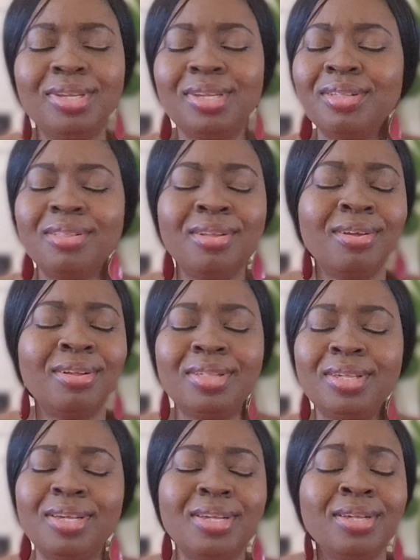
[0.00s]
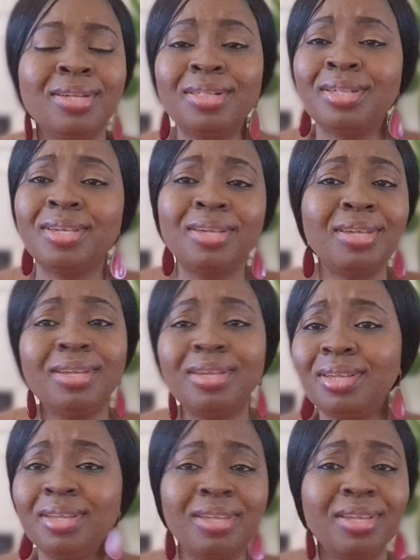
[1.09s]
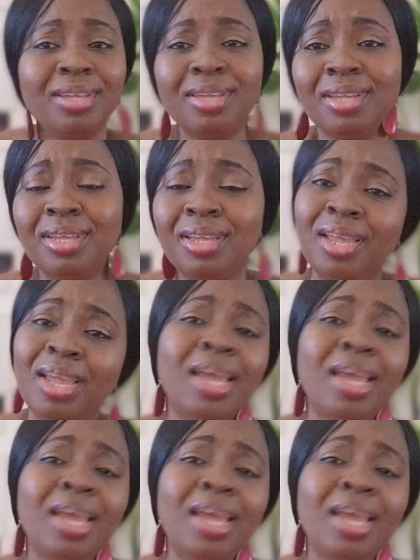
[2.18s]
is not easy.